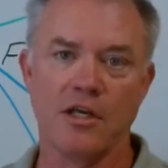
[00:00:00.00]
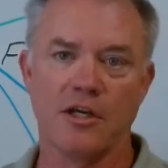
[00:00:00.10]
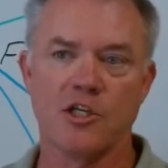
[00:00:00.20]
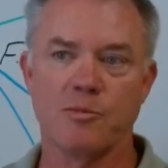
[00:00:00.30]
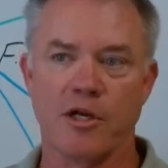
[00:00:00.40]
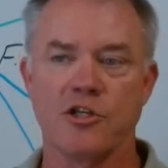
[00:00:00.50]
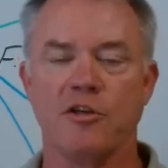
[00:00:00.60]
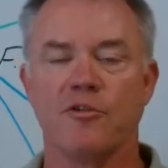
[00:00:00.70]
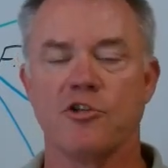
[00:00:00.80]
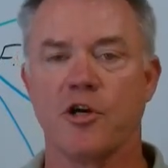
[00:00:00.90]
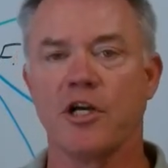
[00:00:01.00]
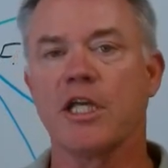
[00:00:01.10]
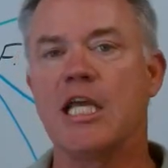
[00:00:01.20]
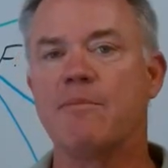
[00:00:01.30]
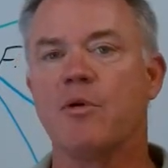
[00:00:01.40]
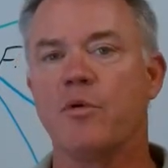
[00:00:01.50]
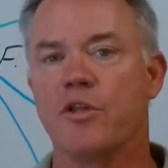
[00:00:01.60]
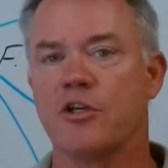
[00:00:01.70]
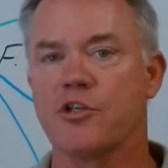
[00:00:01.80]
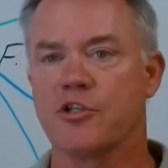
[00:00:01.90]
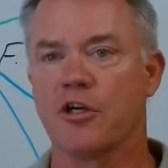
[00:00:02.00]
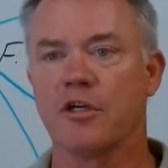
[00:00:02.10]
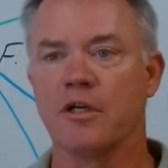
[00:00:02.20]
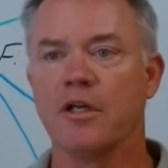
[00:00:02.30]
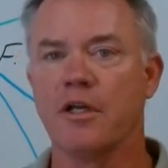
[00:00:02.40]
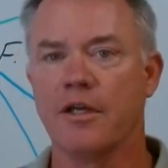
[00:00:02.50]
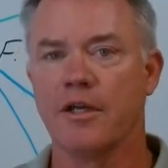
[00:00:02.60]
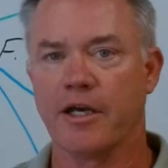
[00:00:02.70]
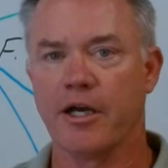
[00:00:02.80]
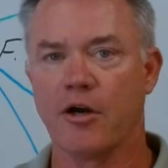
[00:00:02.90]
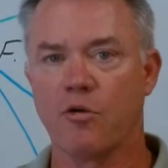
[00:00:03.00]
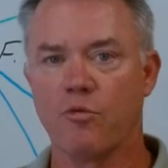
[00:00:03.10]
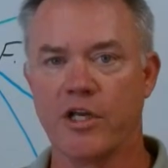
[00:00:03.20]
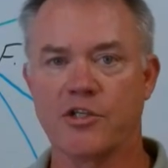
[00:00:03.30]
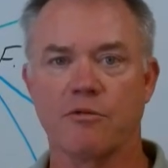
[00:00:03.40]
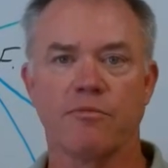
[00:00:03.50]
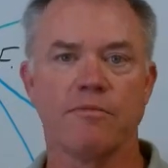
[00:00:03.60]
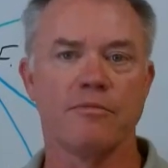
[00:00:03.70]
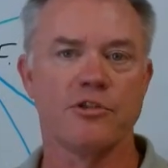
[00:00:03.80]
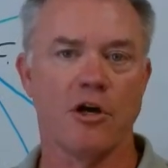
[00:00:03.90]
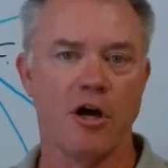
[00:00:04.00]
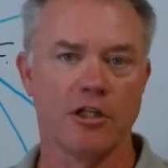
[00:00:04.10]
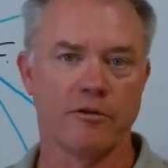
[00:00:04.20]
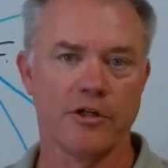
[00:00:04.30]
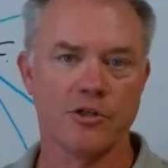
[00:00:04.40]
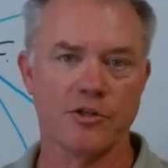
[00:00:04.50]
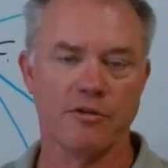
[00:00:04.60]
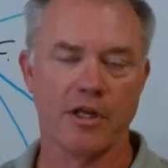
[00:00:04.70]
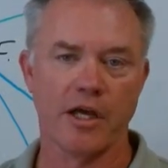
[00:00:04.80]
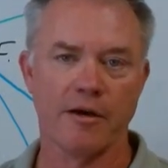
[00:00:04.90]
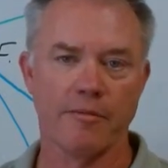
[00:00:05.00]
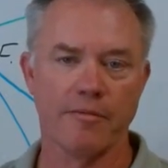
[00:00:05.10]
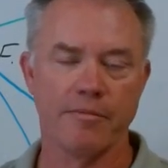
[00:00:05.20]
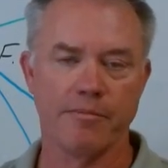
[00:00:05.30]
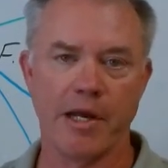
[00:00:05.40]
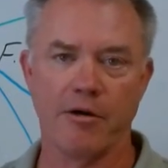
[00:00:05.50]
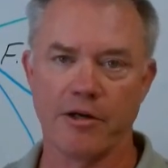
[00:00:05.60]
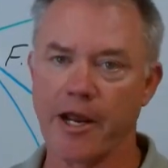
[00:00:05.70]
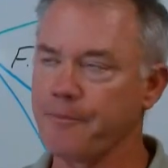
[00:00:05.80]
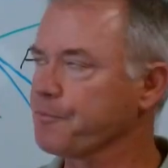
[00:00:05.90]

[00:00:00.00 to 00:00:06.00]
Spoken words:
especially if you're trying to keep it within a certain risk tolerance paradigm.